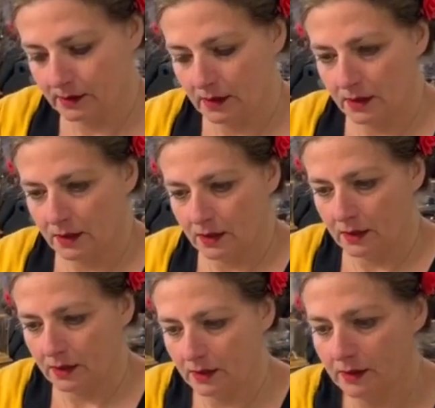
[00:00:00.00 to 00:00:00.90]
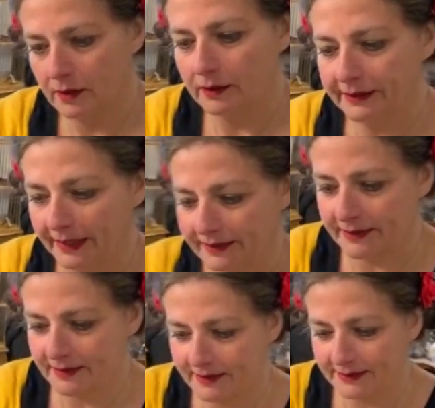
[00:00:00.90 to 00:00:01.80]
But back to Maria yes,
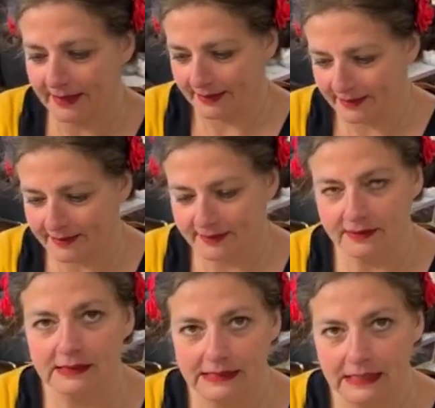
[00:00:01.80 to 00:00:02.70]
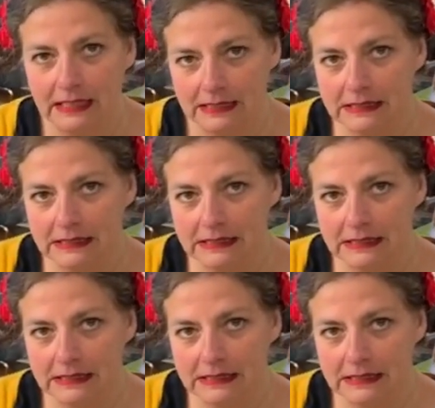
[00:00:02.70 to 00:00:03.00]
because uh, yes. otherwise she'll be.